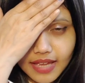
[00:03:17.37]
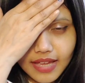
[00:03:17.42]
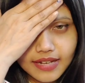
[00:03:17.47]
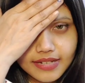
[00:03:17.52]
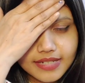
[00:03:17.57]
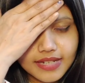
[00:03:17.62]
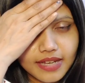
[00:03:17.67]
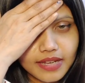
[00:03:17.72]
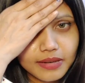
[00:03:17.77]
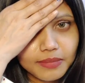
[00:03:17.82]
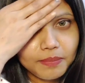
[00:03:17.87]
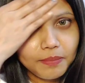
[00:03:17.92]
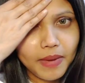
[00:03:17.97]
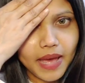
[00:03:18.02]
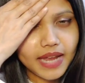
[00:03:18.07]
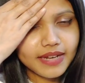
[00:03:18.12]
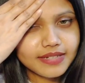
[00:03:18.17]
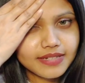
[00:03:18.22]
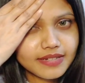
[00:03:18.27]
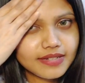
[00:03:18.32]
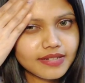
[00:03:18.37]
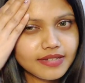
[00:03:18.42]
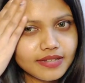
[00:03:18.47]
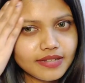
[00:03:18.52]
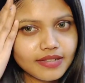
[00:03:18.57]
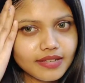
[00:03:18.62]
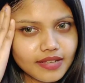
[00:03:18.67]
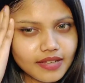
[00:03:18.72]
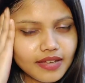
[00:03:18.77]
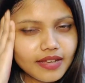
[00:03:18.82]
And I'll pat
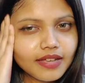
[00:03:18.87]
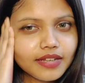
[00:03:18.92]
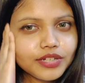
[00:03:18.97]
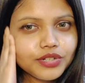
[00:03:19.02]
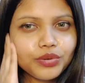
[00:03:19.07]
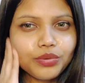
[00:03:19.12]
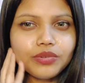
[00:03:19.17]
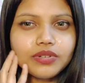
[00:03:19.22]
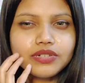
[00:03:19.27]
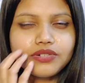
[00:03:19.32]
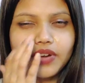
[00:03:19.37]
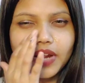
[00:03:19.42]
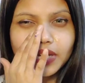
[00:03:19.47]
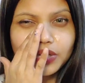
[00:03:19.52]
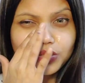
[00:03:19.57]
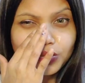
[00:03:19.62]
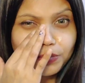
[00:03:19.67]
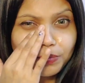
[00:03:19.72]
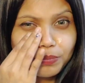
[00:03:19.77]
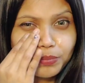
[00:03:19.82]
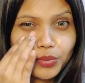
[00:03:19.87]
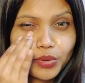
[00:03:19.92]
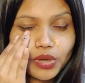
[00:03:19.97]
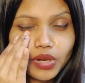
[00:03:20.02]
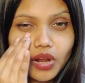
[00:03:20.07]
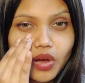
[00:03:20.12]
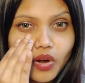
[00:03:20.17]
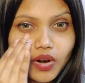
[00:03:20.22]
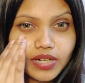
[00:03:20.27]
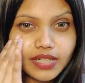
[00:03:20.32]
it. Don't try to
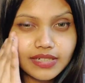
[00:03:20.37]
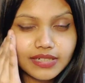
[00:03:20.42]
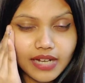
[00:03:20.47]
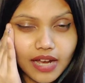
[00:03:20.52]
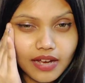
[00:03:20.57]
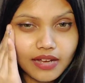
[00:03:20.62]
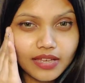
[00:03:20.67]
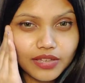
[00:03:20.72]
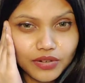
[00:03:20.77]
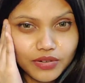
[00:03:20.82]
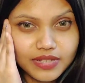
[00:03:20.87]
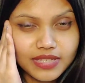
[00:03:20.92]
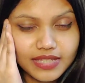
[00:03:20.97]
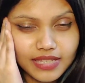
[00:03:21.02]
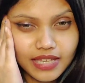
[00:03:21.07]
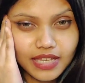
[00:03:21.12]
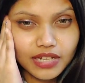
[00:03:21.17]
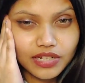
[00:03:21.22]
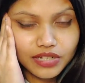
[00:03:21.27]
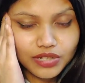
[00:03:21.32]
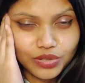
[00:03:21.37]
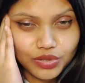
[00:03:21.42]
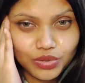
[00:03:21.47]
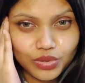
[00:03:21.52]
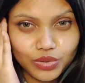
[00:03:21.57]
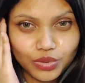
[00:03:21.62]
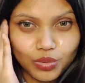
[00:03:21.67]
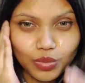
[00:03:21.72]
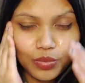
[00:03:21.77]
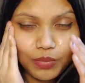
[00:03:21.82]
pull or tug your skin
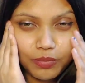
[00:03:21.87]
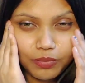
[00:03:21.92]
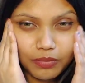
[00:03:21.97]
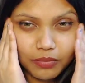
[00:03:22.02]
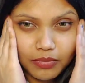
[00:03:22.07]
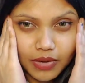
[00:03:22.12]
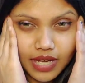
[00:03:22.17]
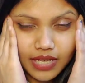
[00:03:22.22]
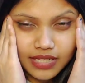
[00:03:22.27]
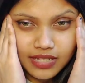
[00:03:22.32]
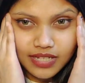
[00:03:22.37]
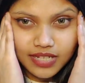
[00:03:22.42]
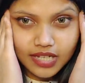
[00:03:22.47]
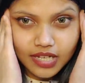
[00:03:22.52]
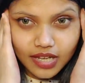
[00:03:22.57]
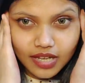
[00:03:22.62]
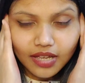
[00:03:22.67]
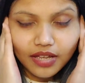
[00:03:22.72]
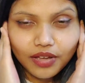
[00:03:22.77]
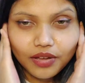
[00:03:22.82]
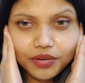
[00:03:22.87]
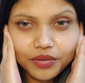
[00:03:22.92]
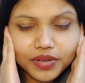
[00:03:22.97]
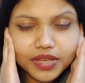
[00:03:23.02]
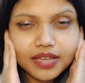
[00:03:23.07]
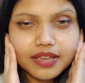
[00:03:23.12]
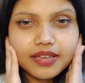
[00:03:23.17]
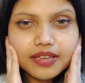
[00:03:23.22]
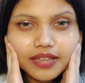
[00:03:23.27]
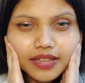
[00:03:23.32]
too much,
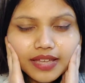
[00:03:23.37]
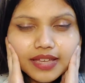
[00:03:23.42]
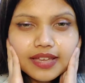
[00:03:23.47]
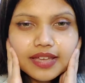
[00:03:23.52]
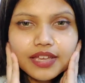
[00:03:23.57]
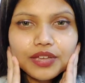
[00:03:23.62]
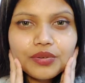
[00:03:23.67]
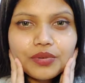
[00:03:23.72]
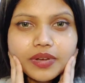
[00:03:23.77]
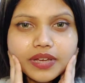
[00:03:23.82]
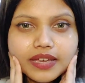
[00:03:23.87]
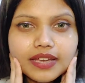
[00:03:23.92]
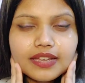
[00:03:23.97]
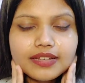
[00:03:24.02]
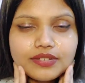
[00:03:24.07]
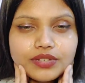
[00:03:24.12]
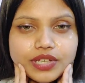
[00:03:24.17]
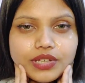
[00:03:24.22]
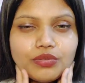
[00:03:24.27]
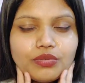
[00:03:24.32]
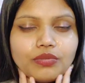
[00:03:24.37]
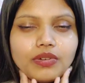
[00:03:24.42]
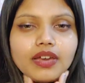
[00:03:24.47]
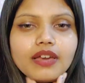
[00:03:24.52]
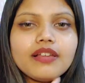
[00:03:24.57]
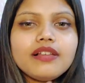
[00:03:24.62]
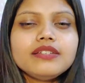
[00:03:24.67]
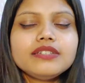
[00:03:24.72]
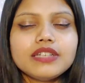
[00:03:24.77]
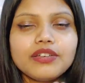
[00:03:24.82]
okay? You
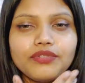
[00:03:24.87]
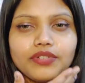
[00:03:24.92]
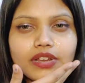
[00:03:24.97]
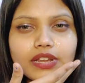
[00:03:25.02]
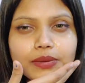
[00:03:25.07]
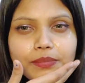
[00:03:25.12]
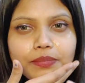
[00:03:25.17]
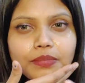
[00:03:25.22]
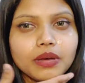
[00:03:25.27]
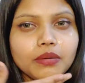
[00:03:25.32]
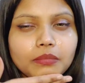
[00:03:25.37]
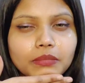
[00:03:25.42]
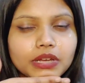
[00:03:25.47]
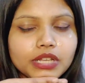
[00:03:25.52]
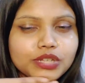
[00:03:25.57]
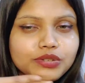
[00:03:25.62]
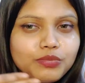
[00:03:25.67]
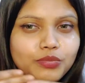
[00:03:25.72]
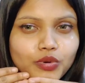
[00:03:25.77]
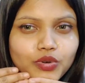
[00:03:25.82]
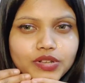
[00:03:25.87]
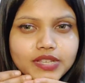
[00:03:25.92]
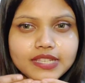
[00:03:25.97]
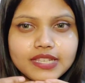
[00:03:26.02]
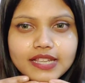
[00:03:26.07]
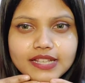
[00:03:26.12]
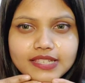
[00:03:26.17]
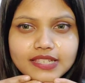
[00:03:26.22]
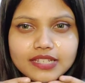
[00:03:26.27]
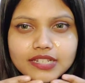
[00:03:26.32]
can develop a much more
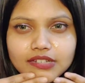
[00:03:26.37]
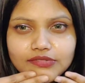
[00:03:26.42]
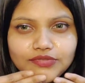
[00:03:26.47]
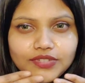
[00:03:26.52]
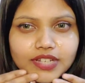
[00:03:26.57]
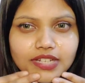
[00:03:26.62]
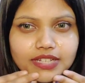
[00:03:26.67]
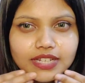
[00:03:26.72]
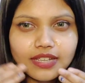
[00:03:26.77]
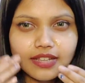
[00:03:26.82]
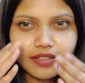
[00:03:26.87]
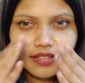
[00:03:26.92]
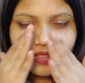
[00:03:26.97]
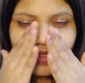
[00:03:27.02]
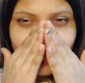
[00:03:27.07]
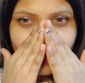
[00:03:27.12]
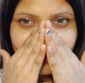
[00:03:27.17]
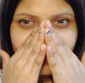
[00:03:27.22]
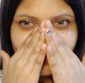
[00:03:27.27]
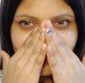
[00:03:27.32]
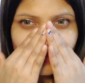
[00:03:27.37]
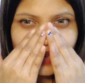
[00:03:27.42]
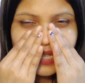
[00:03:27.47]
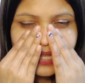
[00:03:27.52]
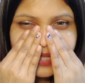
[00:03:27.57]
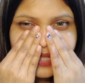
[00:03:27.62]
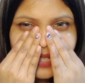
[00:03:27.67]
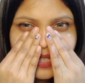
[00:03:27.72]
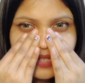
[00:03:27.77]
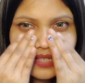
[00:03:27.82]
sensitivity in that
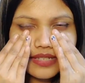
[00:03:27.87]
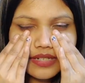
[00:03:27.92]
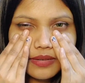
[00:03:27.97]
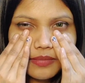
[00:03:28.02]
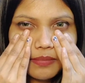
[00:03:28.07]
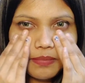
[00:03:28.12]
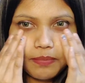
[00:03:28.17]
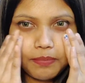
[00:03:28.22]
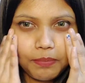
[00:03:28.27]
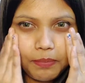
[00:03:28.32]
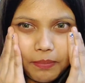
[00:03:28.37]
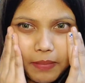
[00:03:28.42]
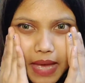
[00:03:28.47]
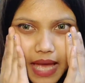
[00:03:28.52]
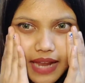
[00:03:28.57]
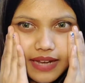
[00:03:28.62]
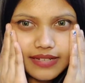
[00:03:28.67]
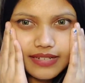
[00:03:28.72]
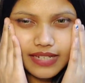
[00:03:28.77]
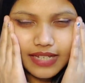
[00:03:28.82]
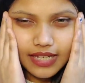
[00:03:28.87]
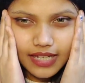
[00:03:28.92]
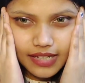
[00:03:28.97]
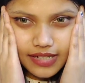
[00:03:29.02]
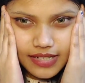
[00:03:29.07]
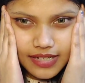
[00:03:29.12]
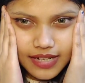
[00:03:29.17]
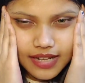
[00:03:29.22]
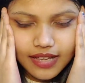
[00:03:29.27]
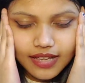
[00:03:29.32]
way. Just pat
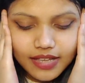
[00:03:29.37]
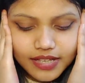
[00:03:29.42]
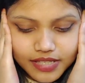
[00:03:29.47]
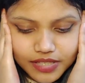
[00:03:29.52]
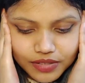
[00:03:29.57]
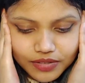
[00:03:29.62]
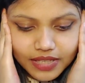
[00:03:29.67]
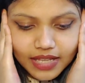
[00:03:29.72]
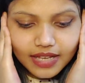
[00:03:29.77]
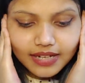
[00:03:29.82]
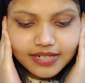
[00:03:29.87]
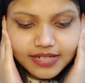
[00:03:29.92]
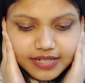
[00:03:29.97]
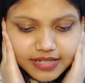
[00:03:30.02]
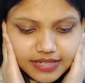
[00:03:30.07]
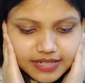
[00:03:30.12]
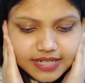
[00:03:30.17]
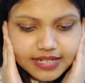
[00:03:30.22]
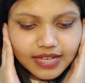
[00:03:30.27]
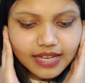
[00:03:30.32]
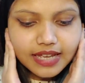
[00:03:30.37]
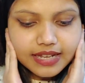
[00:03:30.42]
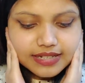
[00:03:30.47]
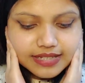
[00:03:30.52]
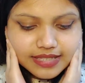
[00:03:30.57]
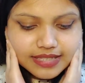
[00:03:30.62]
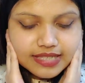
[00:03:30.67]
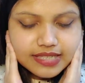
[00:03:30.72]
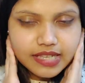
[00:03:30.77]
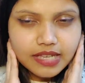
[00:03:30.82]
it so that it
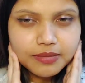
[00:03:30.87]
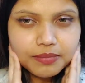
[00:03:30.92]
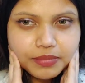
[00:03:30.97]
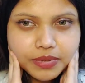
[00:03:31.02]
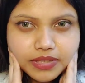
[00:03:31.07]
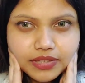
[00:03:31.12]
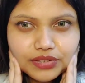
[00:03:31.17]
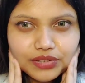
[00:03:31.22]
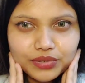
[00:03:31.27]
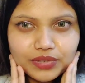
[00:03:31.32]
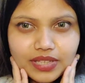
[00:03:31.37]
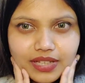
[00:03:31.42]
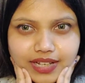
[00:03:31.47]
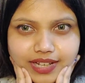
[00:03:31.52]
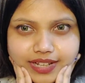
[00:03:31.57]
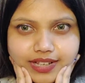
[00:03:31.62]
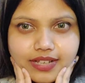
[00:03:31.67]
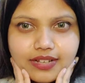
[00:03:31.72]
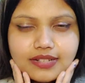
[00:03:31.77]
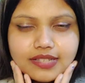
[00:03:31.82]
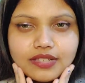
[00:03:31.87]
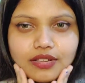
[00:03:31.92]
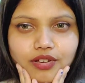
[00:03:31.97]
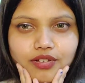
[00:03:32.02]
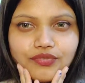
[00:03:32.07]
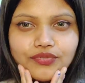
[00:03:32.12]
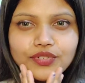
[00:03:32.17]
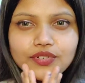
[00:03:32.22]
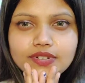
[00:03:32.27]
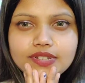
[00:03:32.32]
can seep in through the layers
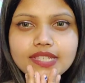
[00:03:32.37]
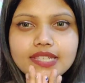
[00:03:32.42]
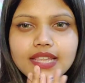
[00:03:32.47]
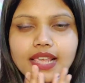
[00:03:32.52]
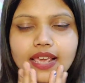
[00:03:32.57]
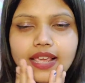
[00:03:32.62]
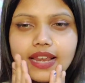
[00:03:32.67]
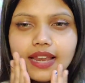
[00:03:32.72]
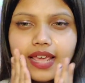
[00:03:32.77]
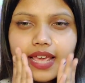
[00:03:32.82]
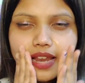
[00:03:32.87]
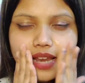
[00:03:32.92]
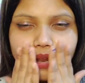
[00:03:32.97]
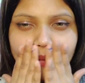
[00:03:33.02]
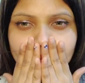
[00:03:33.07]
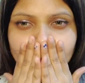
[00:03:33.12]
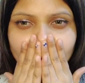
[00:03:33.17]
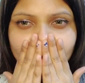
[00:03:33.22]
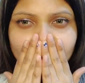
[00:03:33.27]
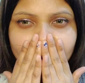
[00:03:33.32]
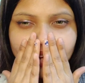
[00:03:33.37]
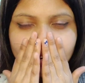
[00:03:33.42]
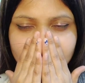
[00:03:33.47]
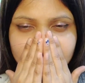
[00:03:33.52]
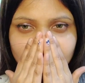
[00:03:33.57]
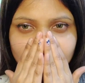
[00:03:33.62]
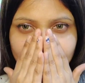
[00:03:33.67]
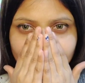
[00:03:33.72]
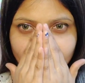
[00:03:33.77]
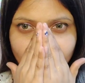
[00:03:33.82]
of your skin. Any
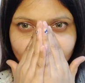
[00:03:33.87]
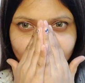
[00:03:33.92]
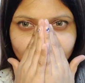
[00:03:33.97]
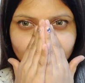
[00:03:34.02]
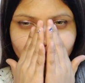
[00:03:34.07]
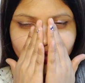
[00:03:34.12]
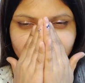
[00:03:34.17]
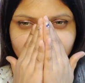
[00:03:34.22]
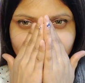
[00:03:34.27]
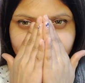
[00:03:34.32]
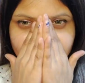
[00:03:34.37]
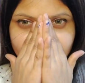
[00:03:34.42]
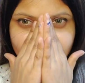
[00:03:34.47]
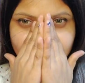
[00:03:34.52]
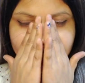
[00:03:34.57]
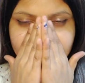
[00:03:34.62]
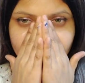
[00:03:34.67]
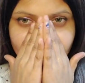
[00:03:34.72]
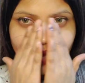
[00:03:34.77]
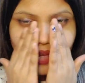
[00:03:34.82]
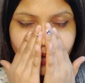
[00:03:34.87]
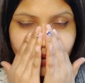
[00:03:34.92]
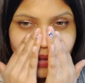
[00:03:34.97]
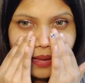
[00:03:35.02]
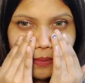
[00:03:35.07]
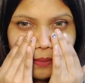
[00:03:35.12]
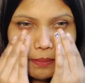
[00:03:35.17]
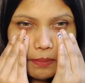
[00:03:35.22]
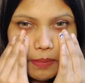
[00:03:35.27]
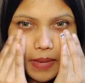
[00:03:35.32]
product, you have to just
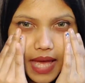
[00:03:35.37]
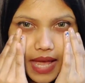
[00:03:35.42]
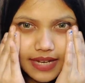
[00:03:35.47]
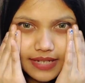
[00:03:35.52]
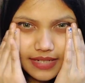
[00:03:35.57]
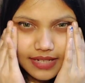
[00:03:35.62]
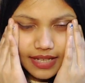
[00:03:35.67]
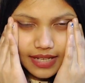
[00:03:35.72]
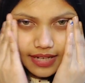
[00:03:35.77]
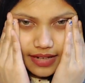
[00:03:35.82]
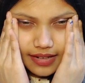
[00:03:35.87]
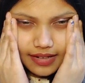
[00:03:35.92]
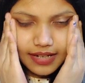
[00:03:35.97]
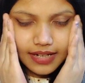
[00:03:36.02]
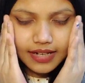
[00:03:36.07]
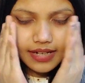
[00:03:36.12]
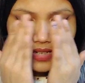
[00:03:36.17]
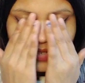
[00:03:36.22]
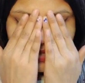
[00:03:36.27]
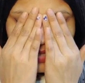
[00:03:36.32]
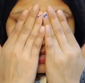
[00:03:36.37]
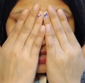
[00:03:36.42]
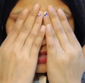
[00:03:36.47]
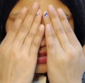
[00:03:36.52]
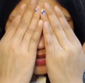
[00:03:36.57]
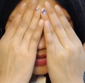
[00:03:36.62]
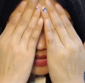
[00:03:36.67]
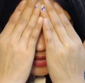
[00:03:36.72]
pat in it.